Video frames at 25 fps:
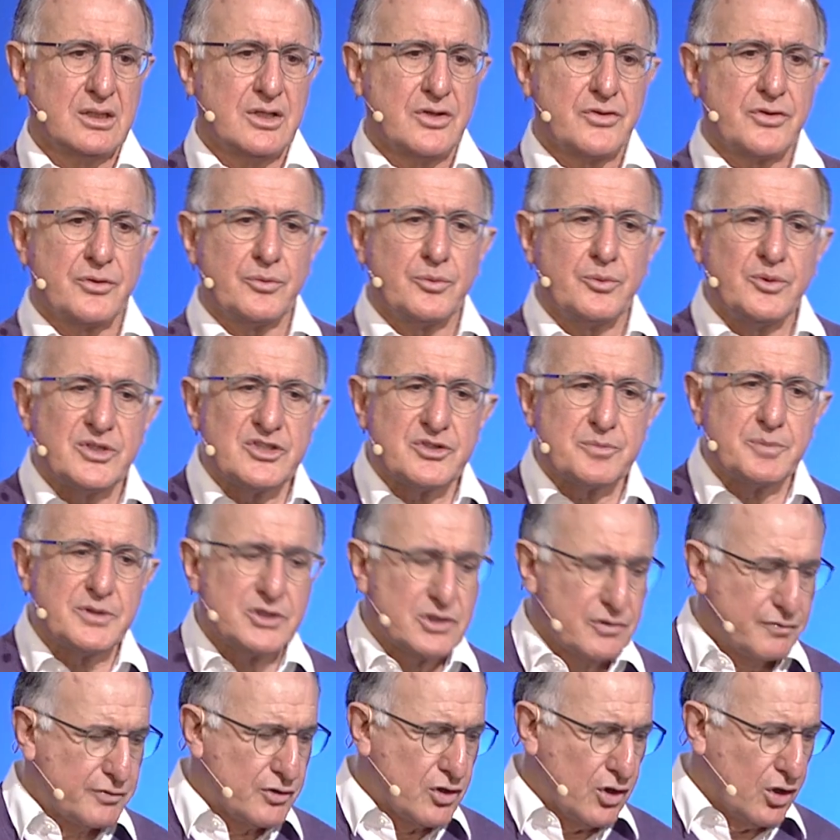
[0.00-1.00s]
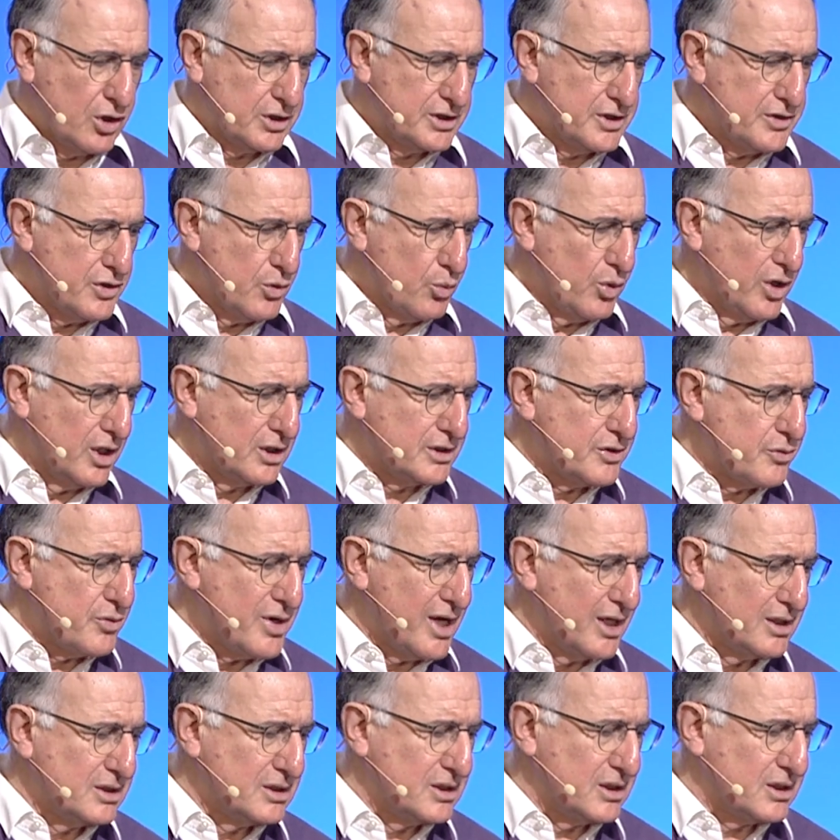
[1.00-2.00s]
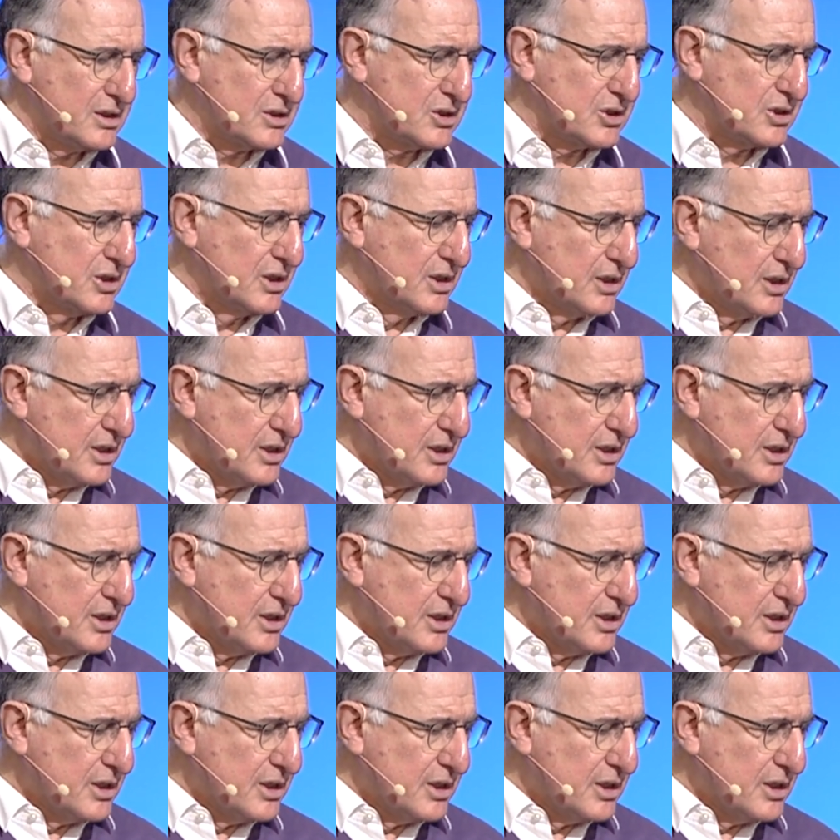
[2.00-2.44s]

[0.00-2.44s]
the whispers of God in the world around us.